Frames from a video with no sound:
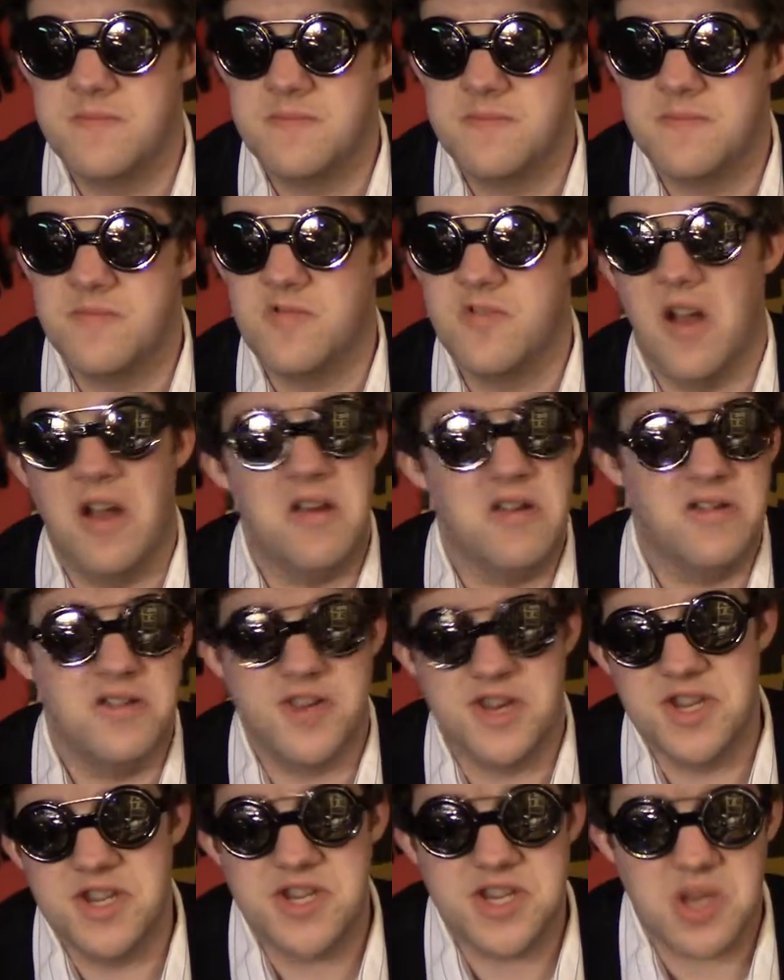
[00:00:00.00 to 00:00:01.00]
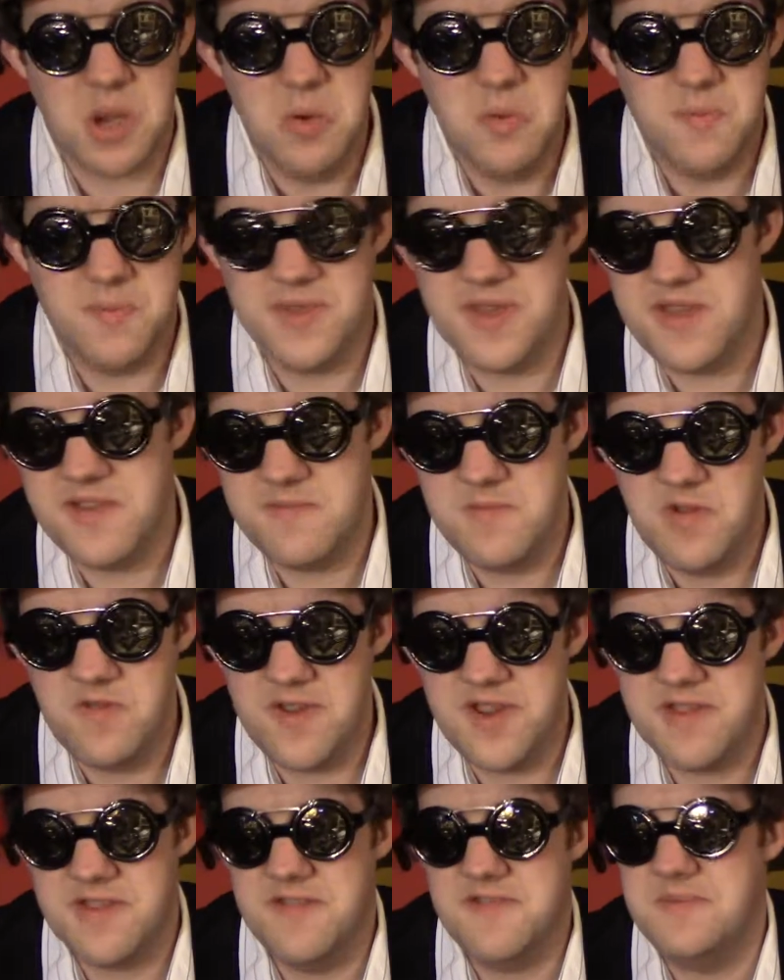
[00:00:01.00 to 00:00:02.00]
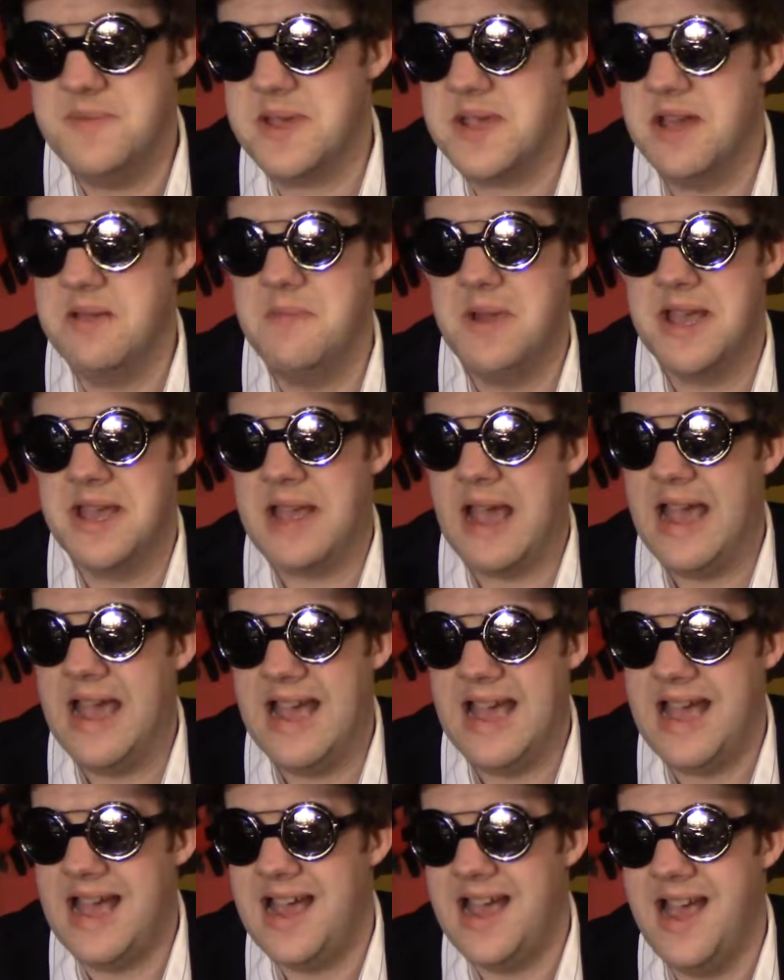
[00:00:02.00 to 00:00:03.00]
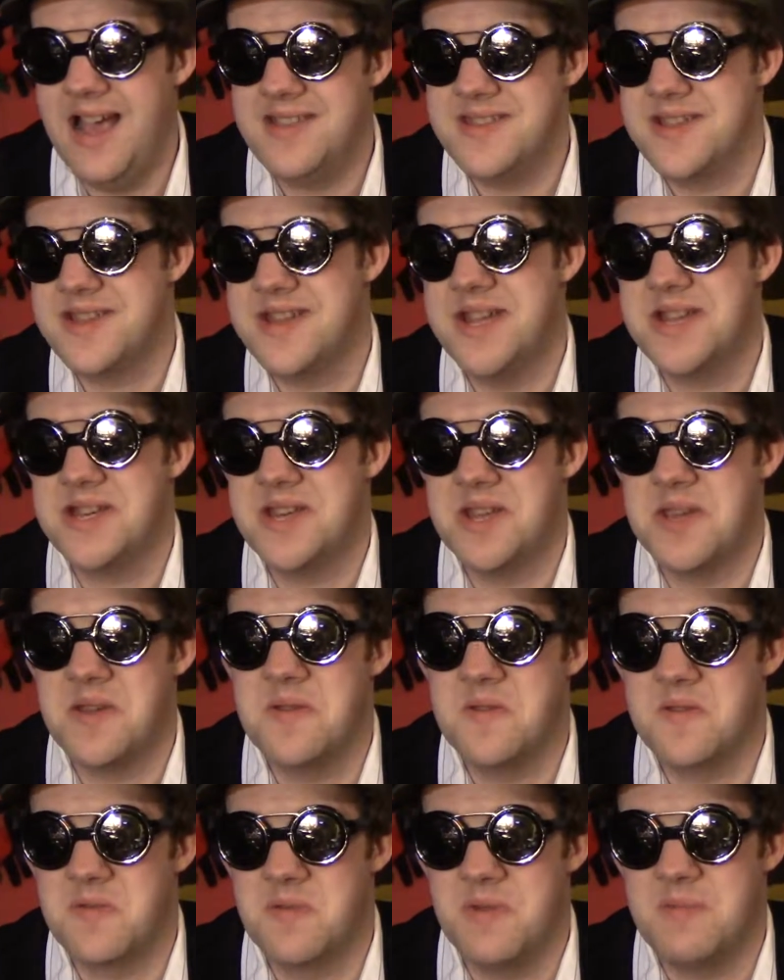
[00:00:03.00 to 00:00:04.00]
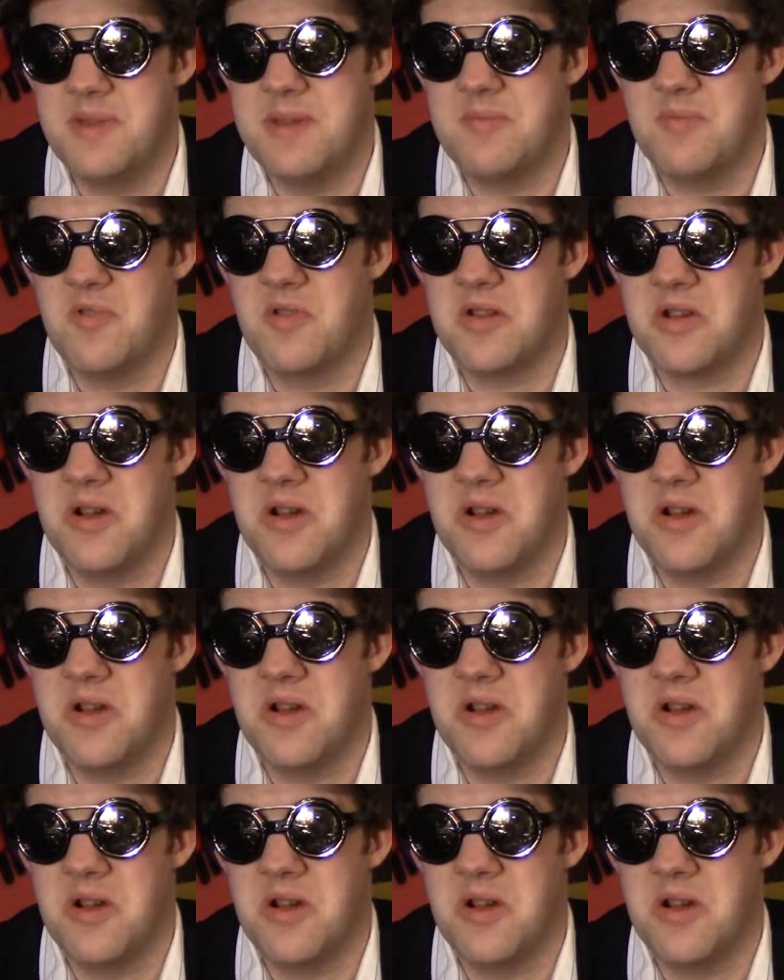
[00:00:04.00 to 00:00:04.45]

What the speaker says: large in scope these movies have become. I hesitate to use what people are